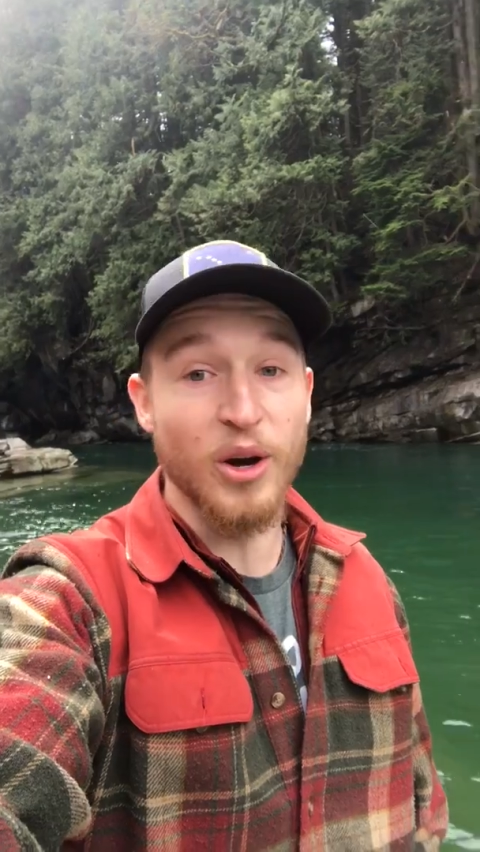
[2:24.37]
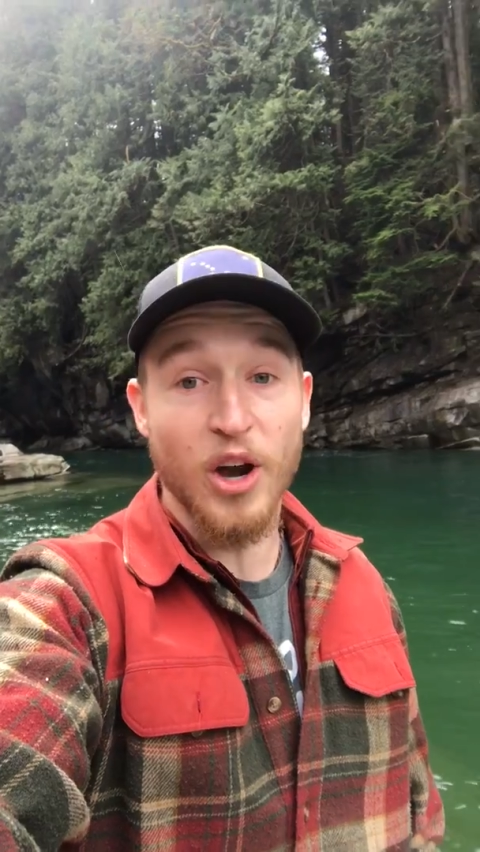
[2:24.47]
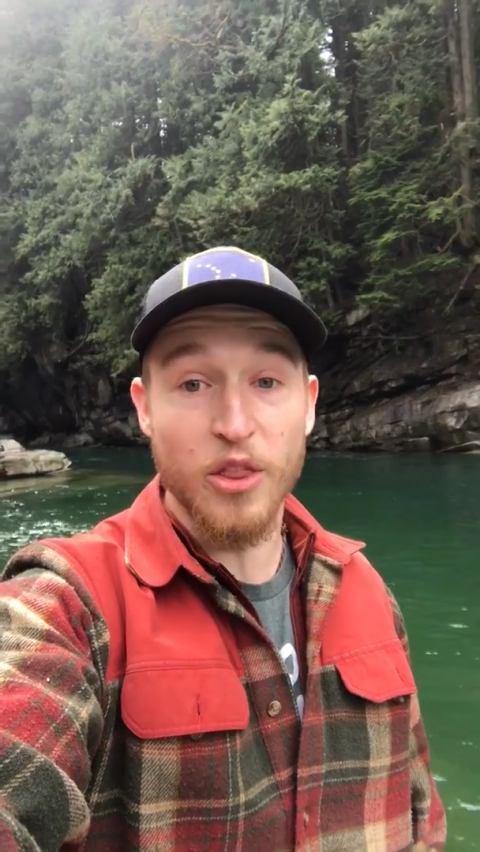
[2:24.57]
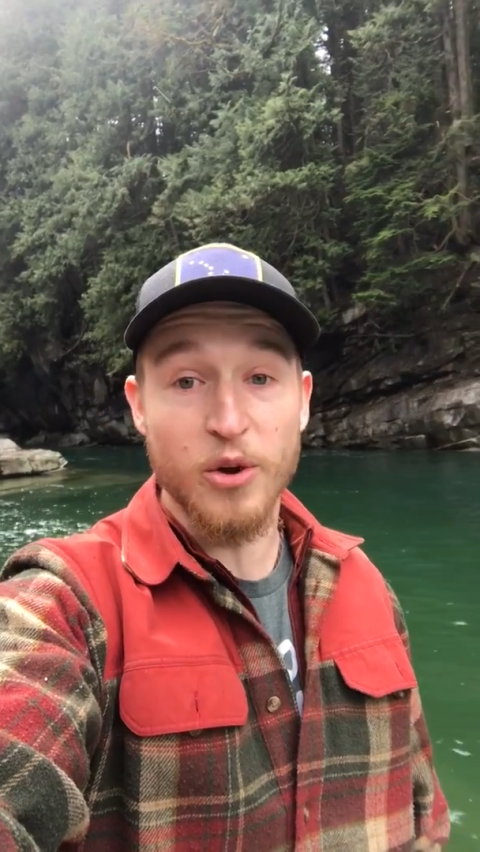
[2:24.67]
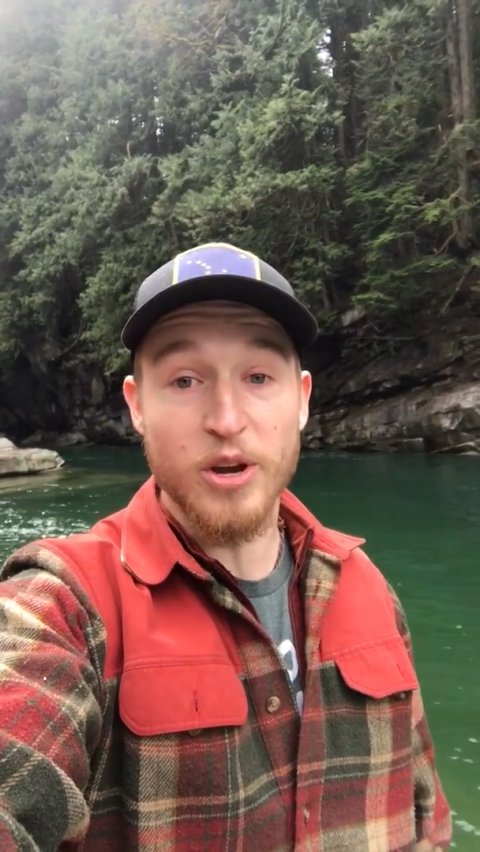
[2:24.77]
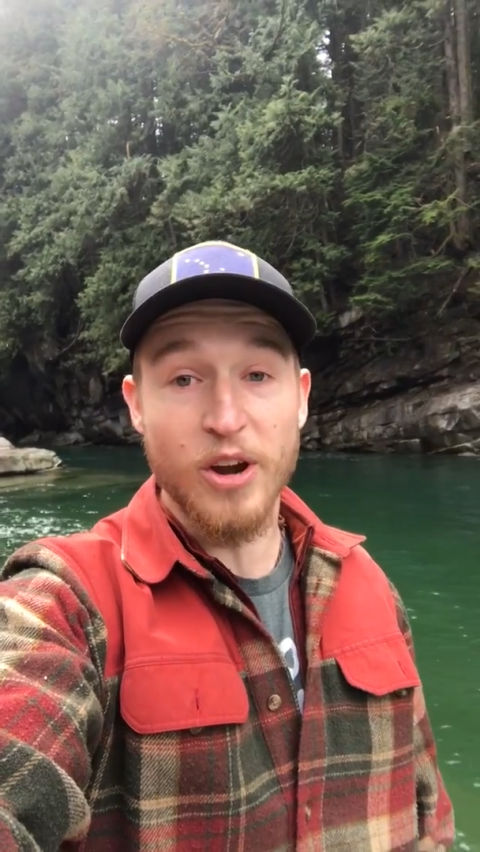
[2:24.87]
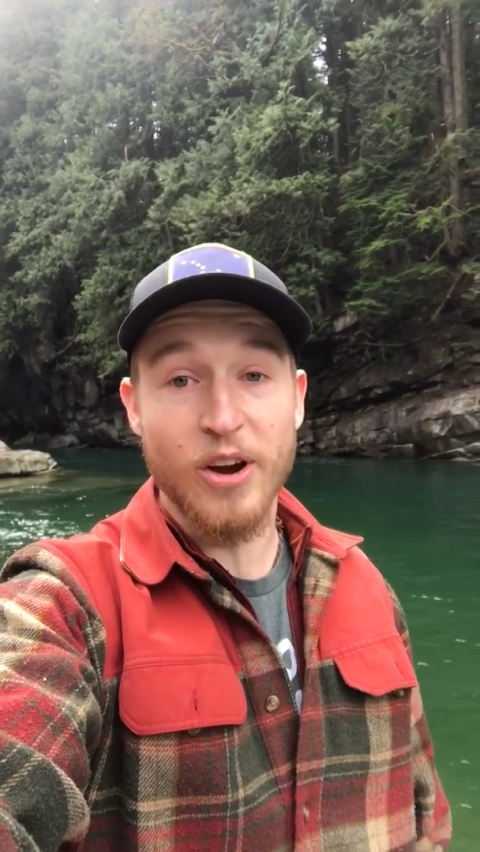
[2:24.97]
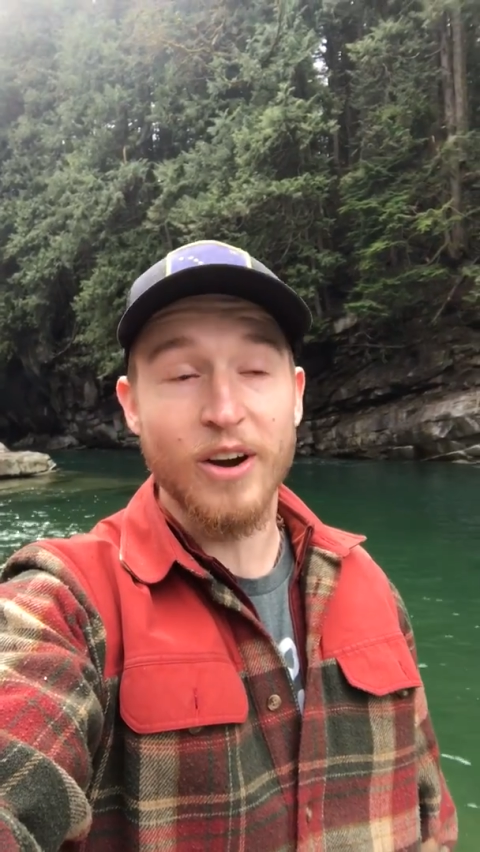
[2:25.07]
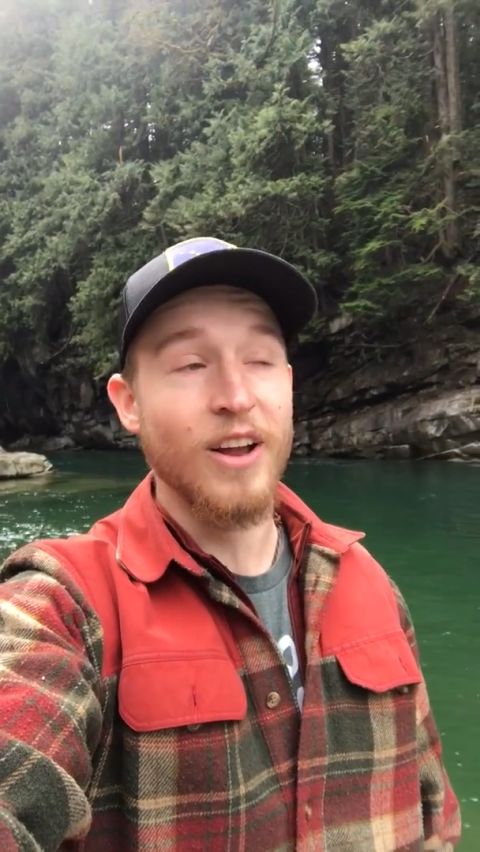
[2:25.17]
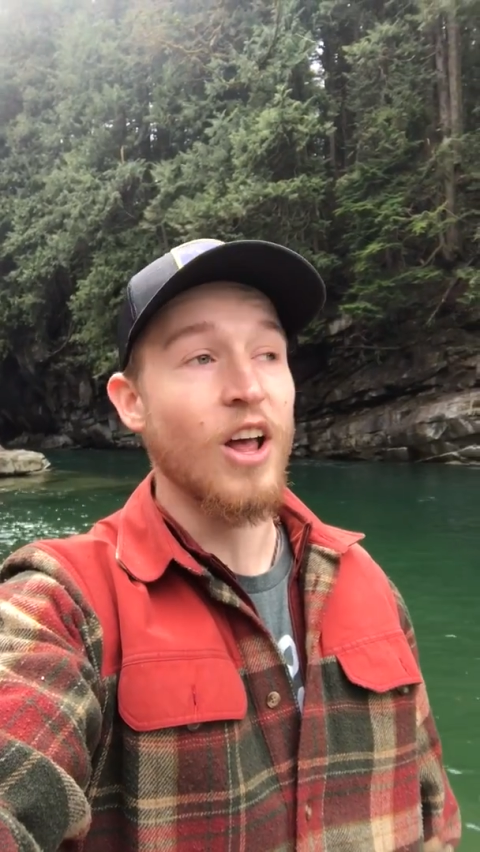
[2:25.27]
another
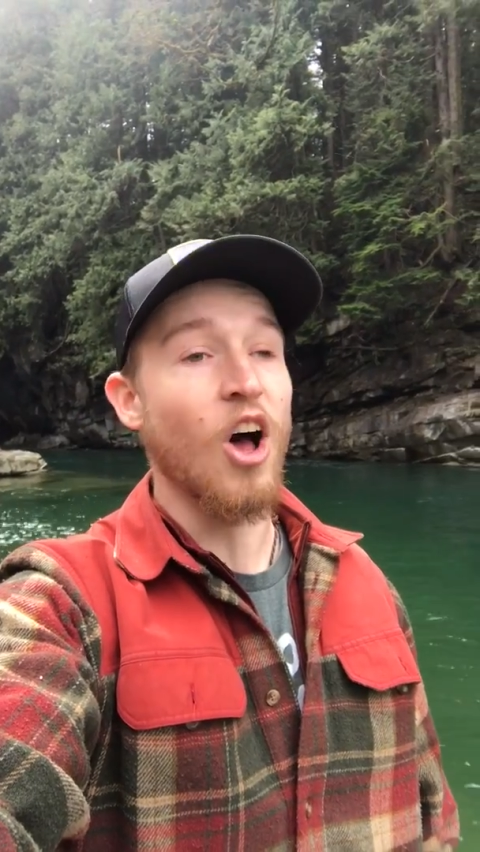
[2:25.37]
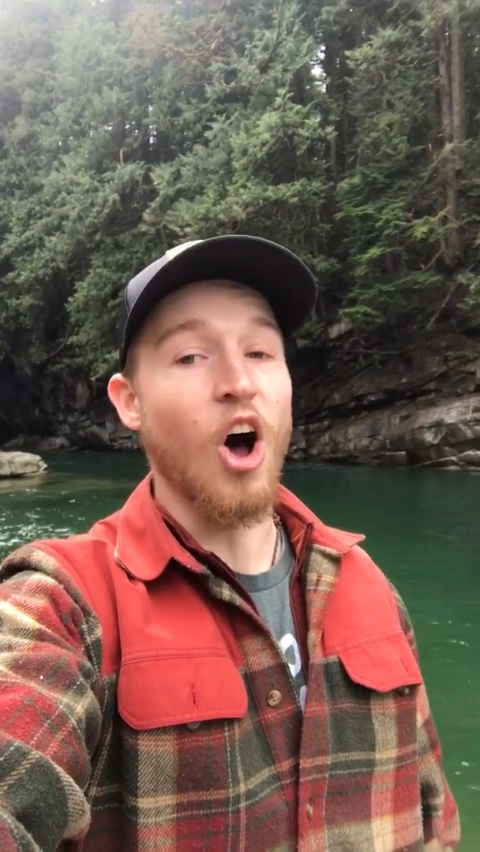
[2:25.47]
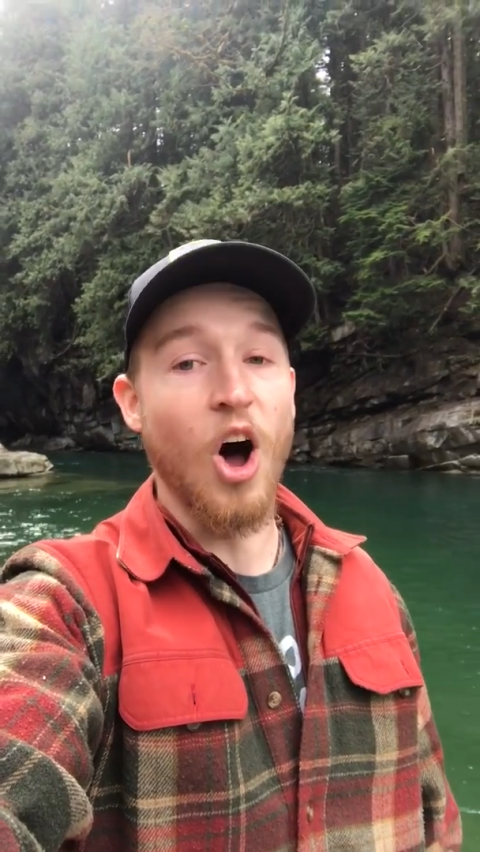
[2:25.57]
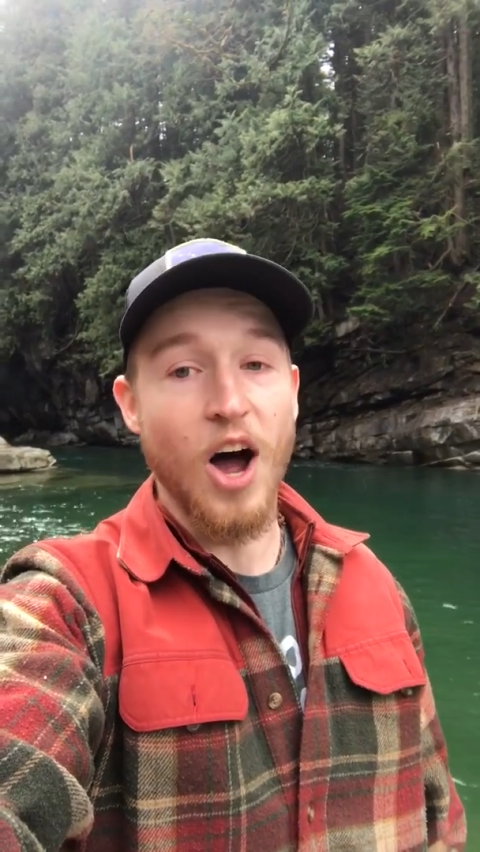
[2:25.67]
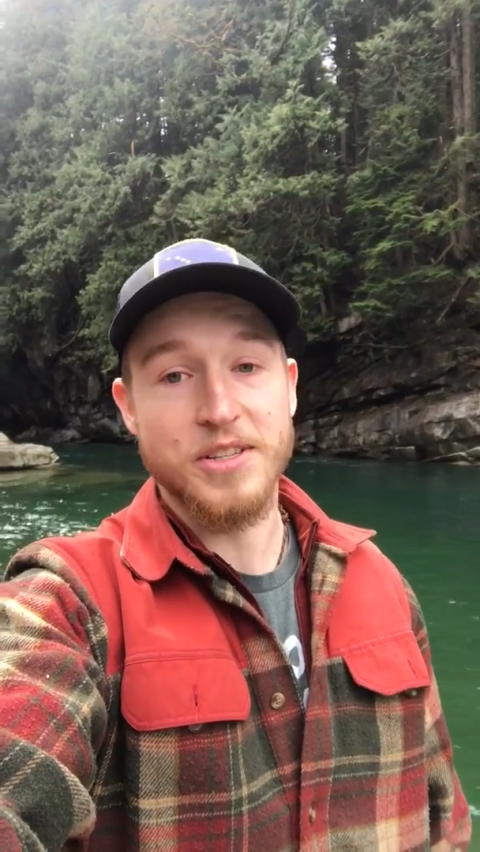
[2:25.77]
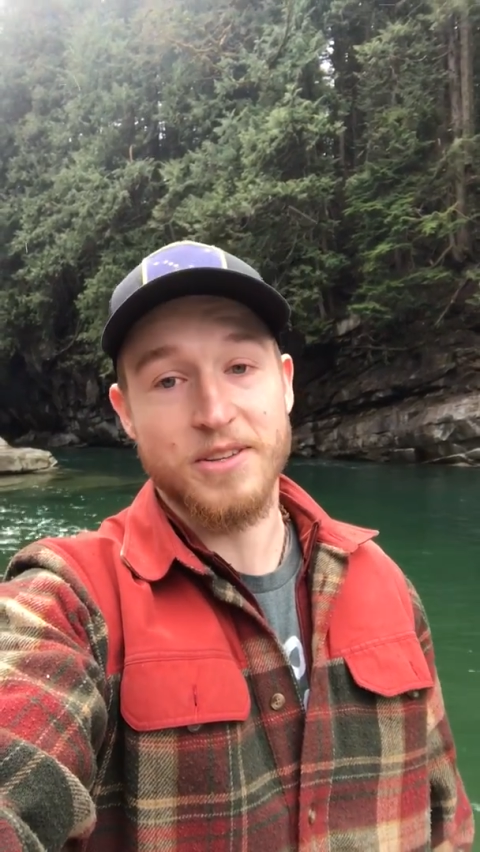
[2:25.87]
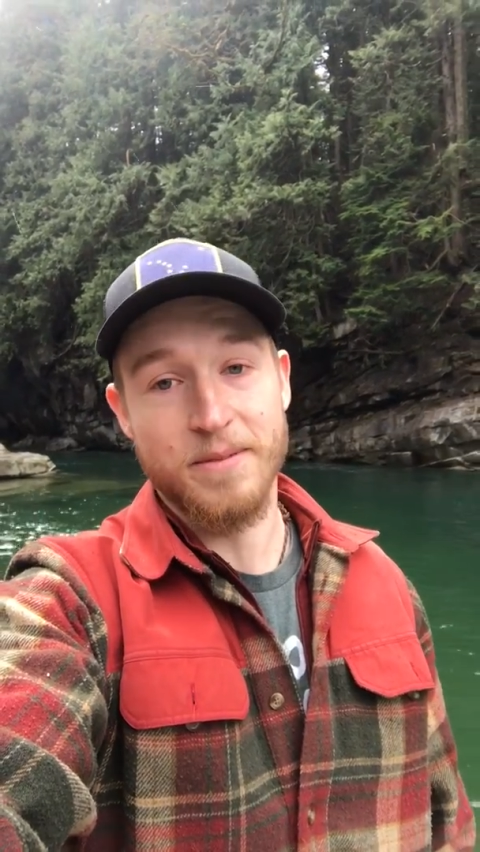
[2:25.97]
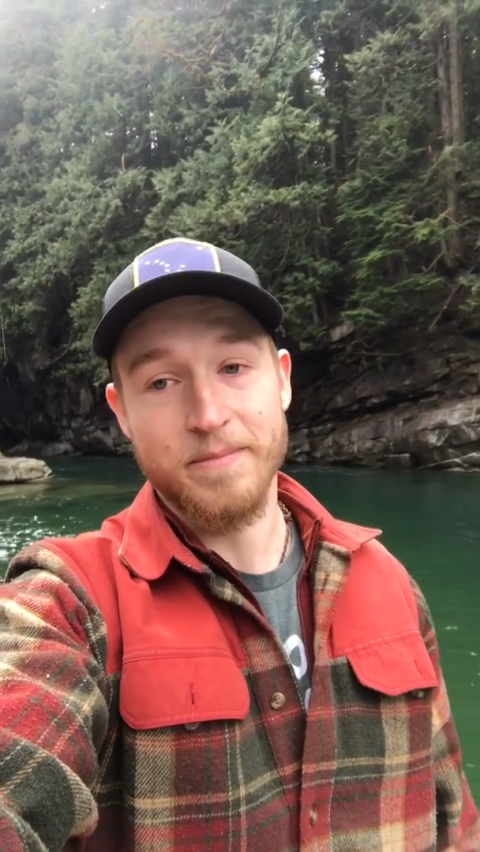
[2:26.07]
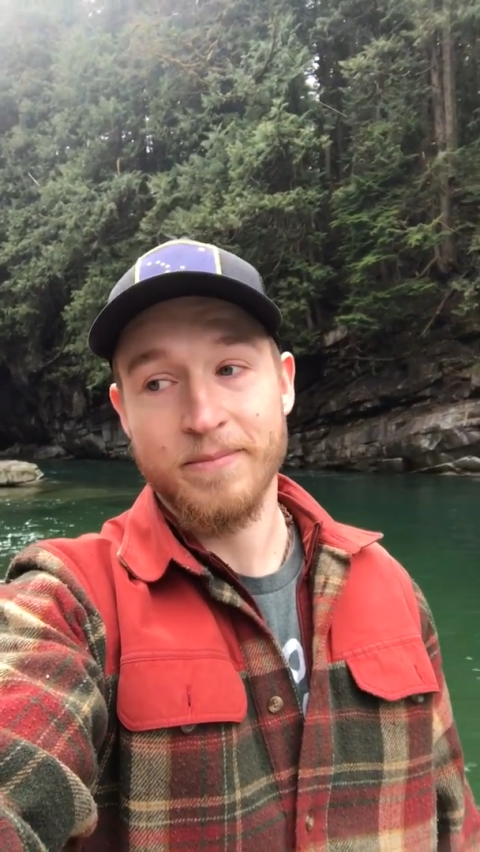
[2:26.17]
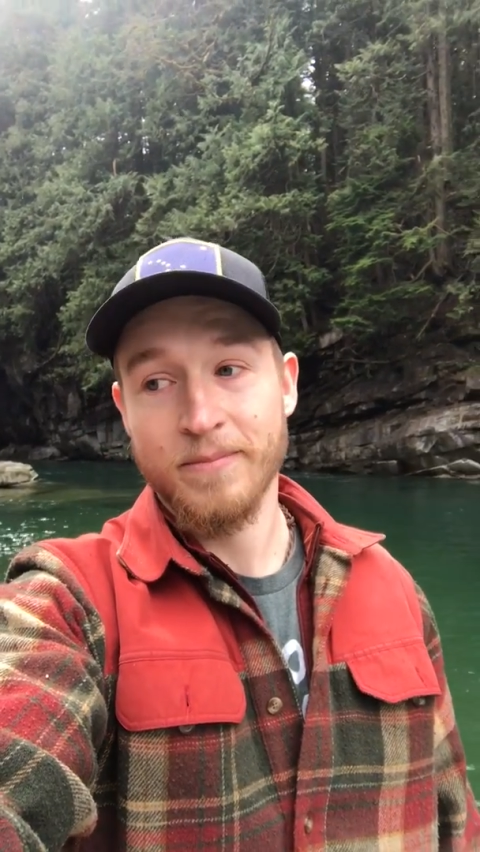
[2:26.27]
year, awesome.